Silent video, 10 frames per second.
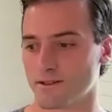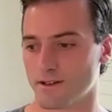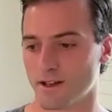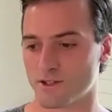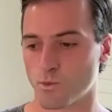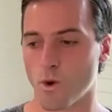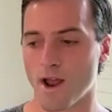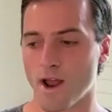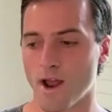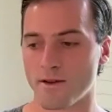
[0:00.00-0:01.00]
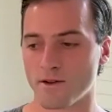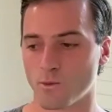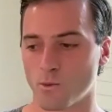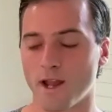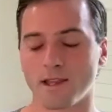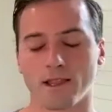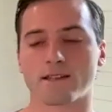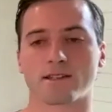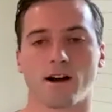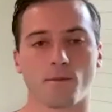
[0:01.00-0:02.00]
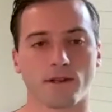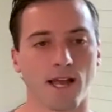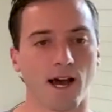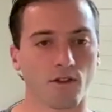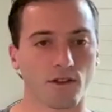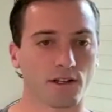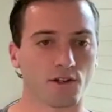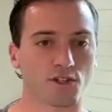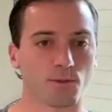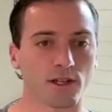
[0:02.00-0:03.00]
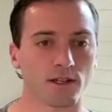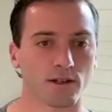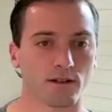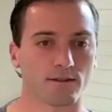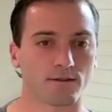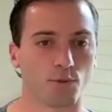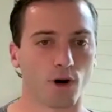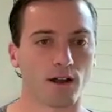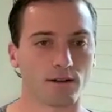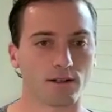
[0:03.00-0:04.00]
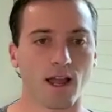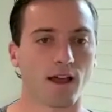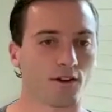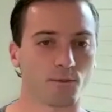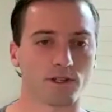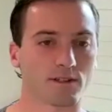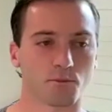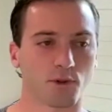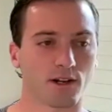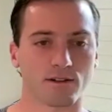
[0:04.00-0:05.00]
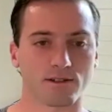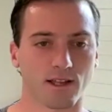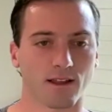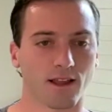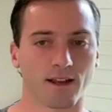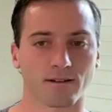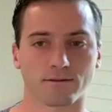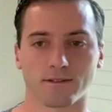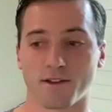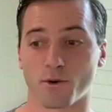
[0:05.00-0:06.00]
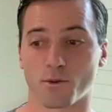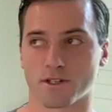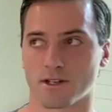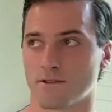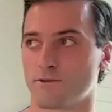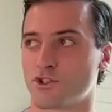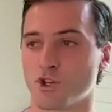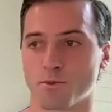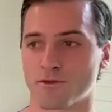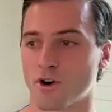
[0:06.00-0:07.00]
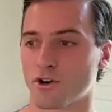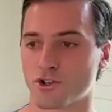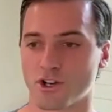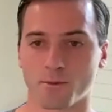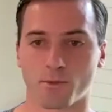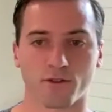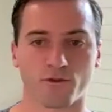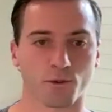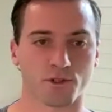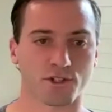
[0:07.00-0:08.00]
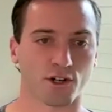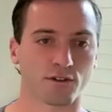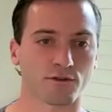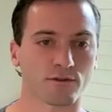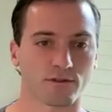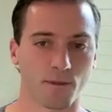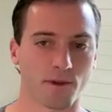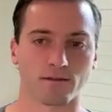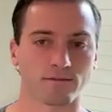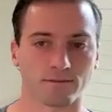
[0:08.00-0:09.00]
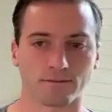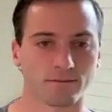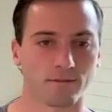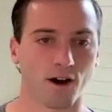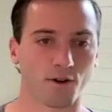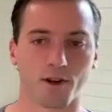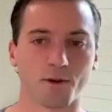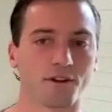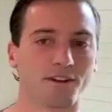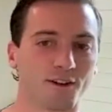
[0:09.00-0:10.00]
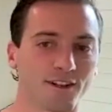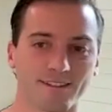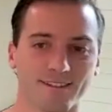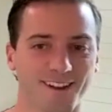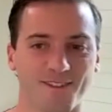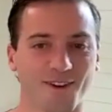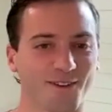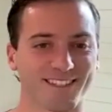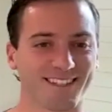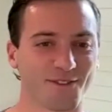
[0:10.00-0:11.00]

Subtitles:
it's way less common now than it used to be. But yeah, there'd be some players that like, if it was a super far trip and if it was turf, I mean, Henry wouldn't do it. If he was